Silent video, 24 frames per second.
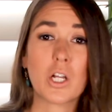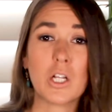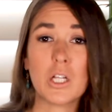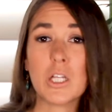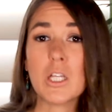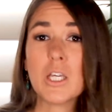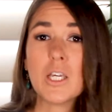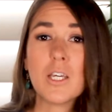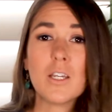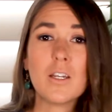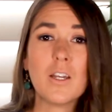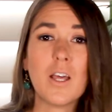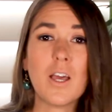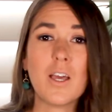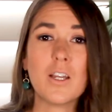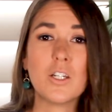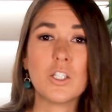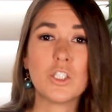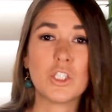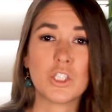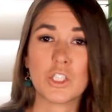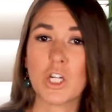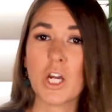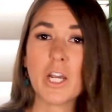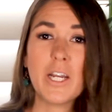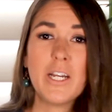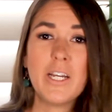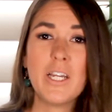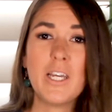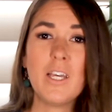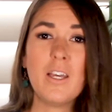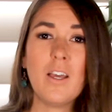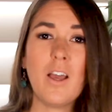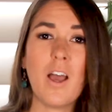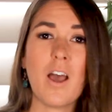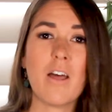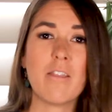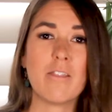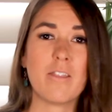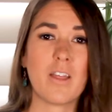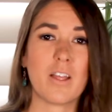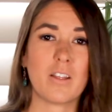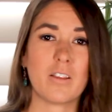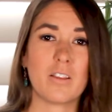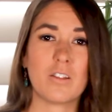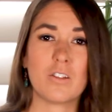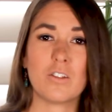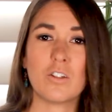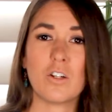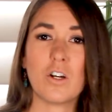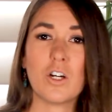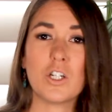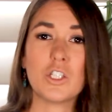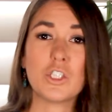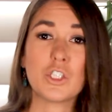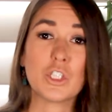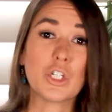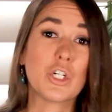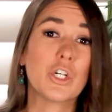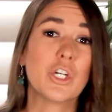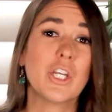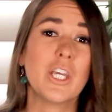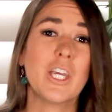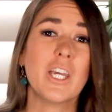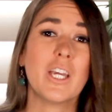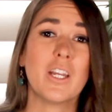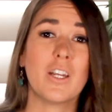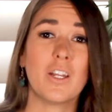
clean and shiny and that they're not dirty.